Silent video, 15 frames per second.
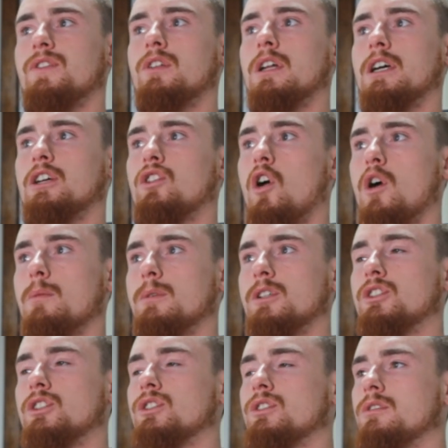feeling like
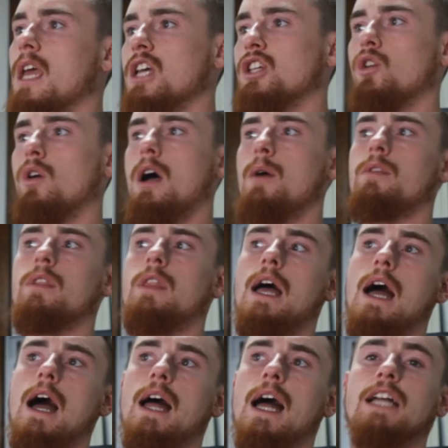garbage. Yeah, so I,
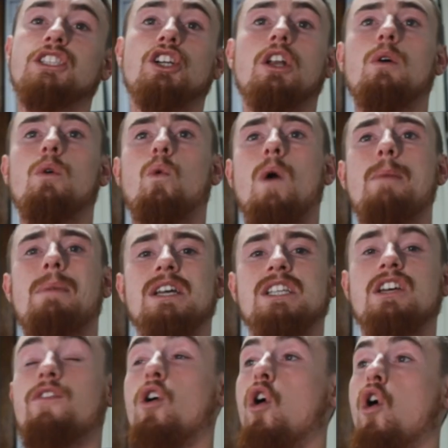I, I generally weigh
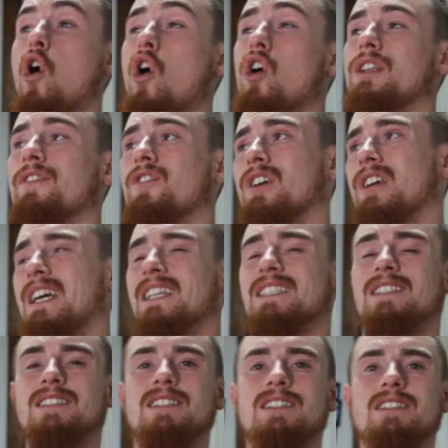myself all different
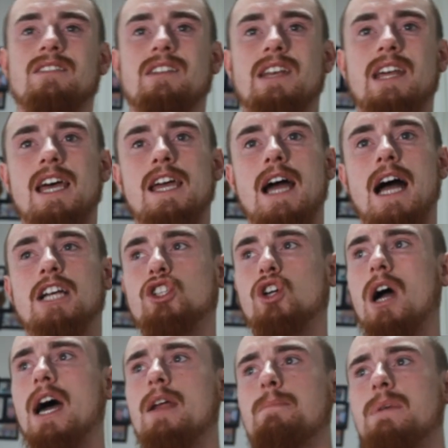instances of the day. I
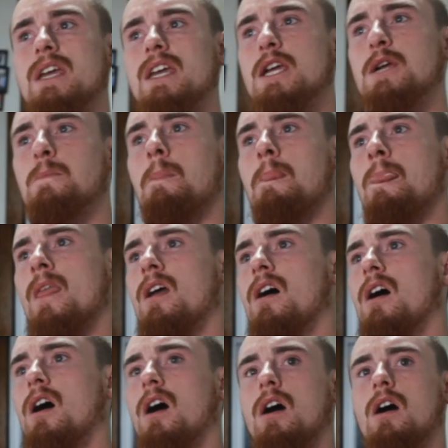try to be,
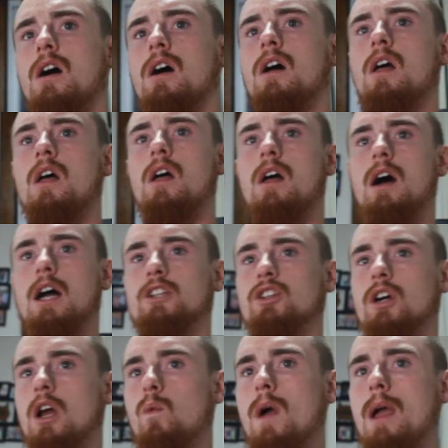uh, I
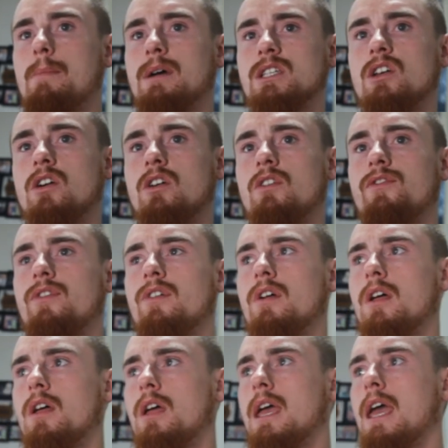try to weigh myself
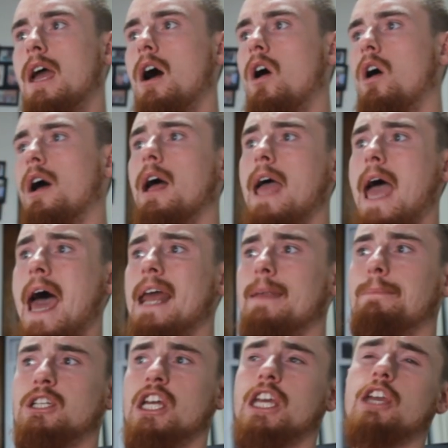
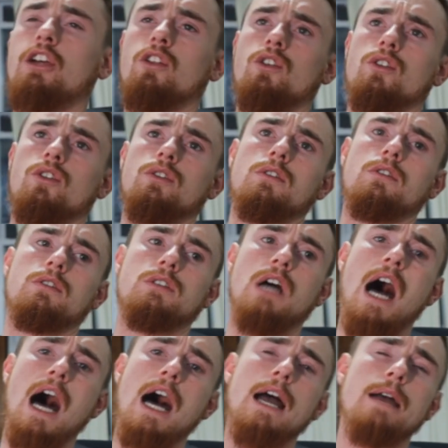at particular
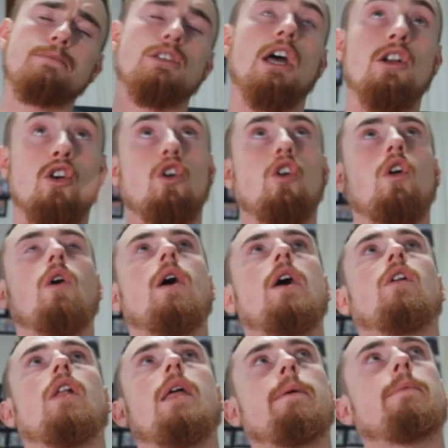times, or hold
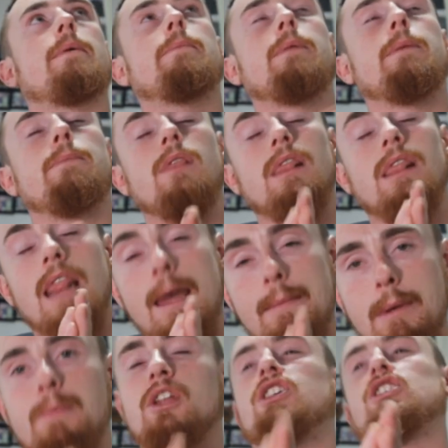on, let
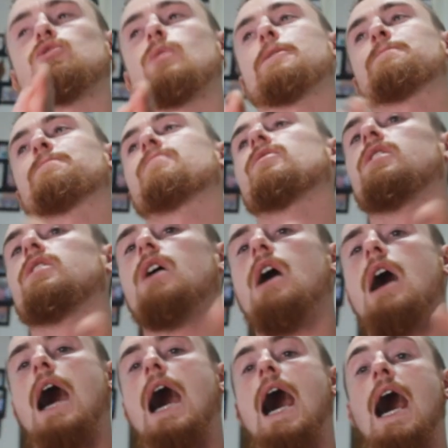me put it this way.
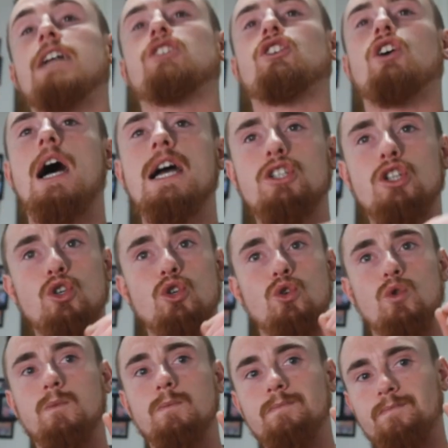I try
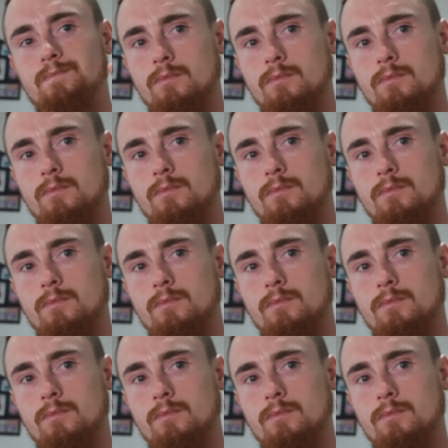to